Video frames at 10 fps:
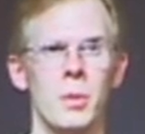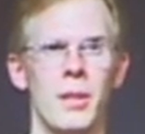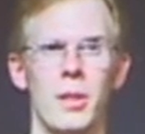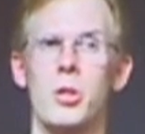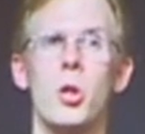
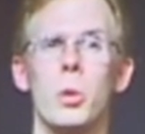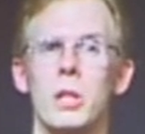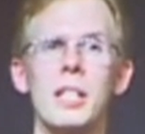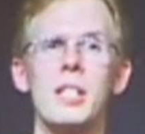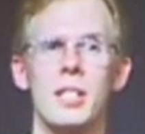there's no
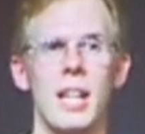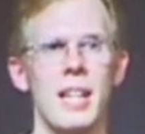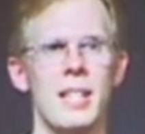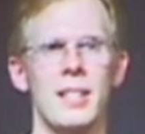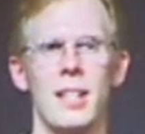release
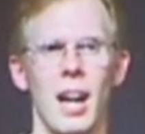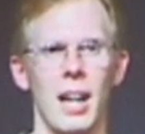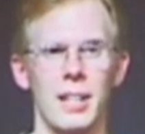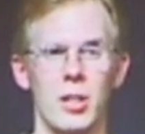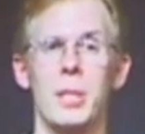date.
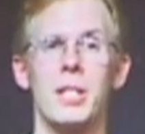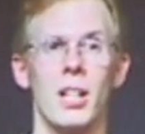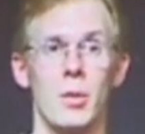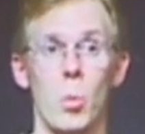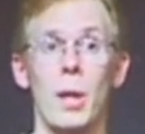It'll be
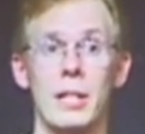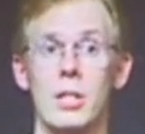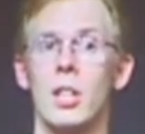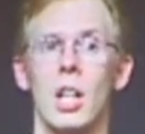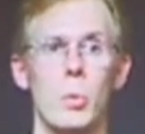done when it's
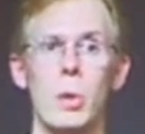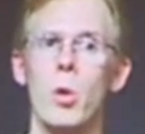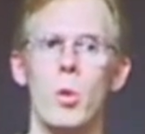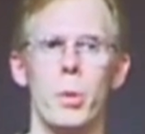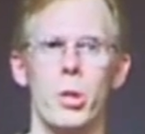done. We
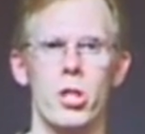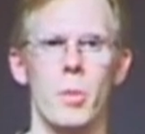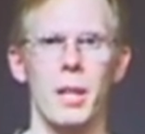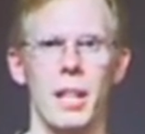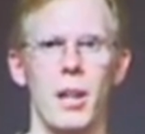won't push
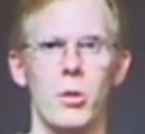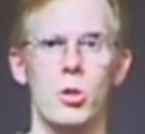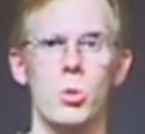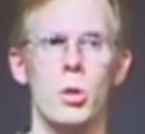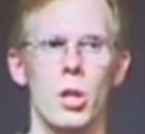something out
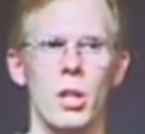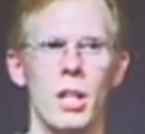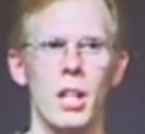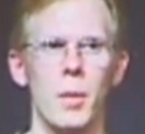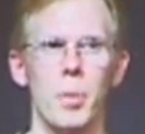sooner,
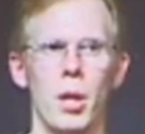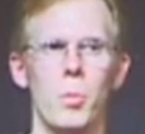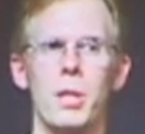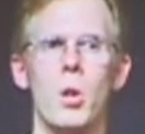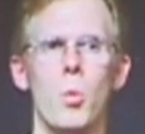but we
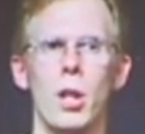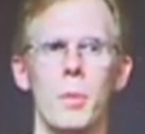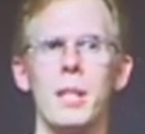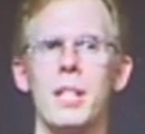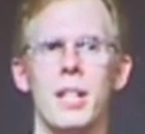don't want to
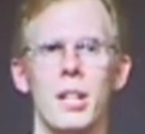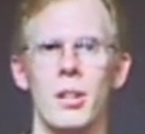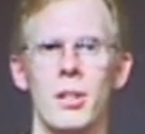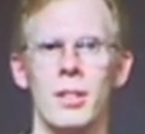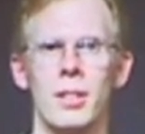be
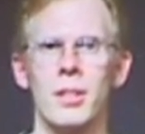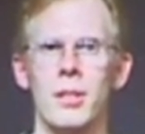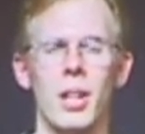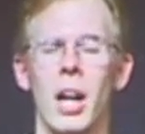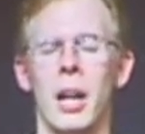here.
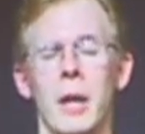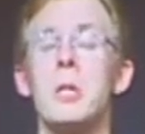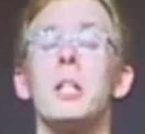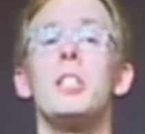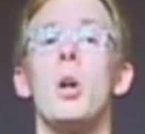I
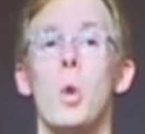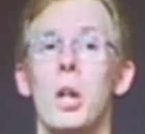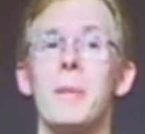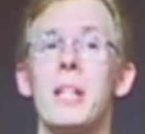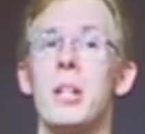really don't want
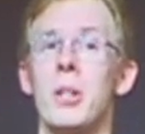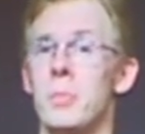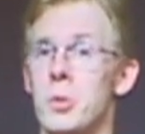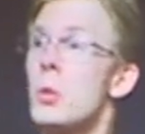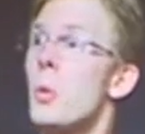to be here
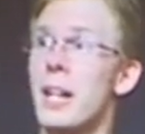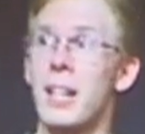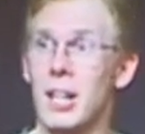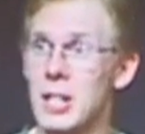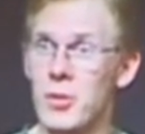2
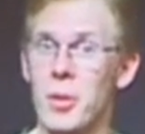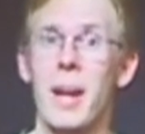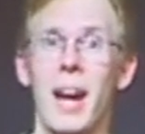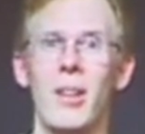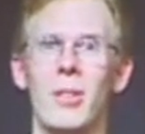Quakecons from
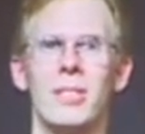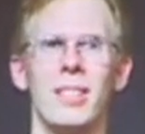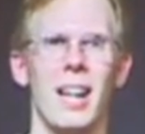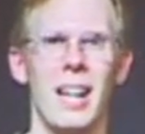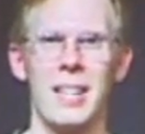now
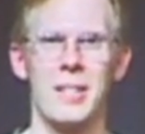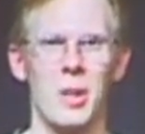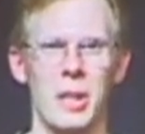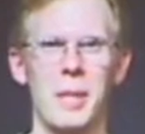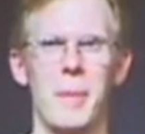
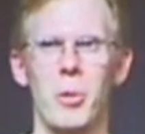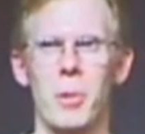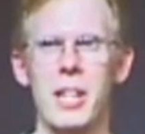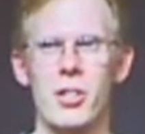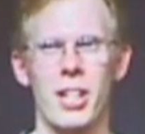talking about
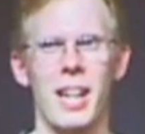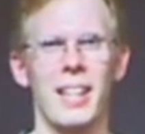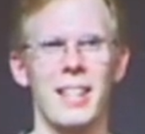Rage again.